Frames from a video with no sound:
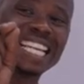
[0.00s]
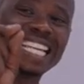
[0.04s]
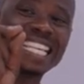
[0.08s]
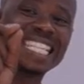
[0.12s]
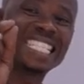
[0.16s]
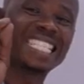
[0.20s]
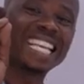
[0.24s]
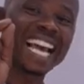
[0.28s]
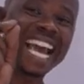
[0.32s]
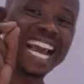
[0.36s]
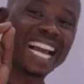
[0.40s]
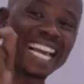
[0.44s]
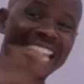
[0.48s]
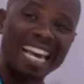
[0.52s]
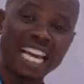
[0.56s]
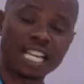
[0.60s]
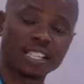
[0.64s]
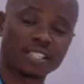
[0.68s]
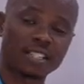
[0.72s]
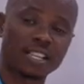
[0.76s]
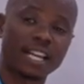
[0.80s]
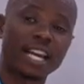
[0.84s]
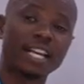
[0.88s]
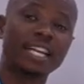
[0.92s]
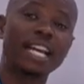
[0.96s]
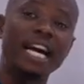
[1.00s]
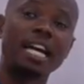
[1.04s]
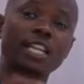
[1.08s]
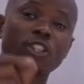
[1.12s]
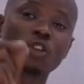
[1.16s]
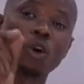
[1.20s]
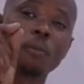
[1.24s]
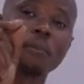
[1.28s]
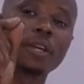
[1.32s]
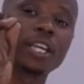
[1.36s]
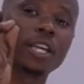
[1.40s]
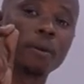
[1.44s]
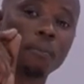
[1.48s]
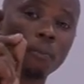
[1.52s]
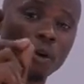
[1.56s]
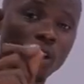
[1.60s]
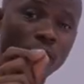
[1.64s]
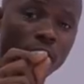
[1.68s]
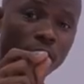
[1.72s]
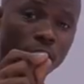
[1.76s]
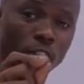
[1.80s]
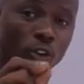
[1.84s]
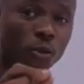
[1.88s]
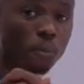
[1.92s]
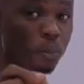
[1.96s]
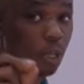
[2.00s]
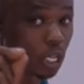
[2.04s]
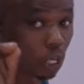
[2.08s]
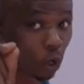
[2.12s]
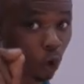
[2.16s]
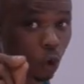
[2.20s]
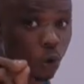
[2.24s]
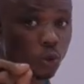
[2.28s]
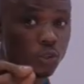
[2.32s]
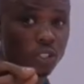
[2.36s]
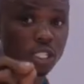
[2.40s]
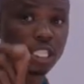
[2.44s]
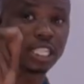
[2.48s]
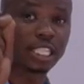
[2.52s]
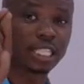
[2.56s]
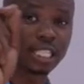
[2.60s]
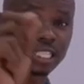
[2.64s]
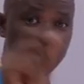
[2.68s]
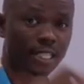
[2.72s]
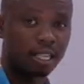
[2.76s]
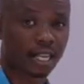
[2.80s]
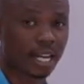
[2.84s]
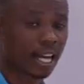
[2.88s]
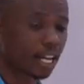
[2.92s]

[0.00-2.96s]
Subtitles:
is a gas, a diatomic molecule, because it is a